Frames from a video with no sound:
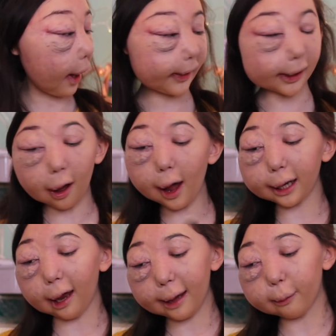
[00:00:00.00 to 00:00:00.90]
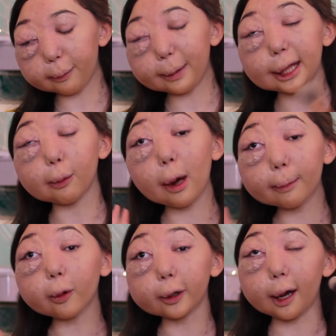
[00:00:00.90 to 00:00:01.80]
I think highlight would be the
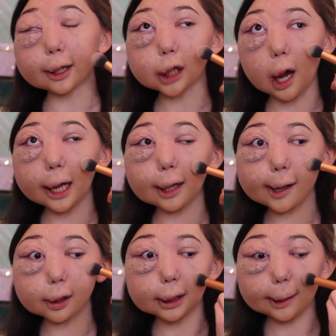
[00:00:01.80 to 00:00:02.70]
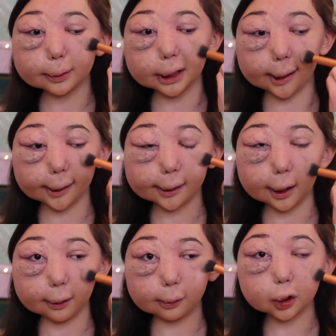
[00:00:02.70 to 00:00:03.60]
one product, highlight and lipstick
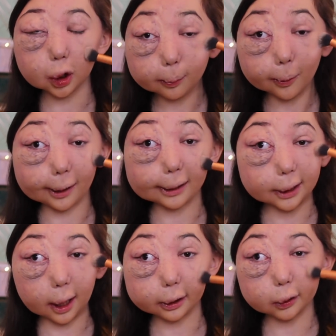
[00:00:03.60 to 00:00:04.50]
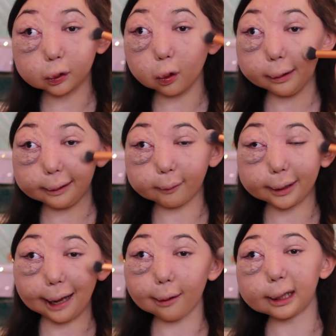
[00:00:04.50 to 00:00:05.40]
are the two products that I could not live
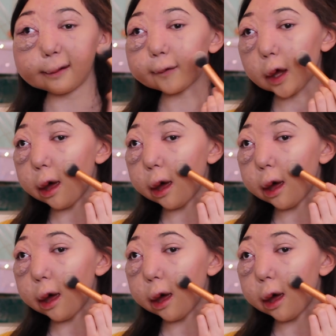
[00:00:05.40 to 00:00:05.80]
without if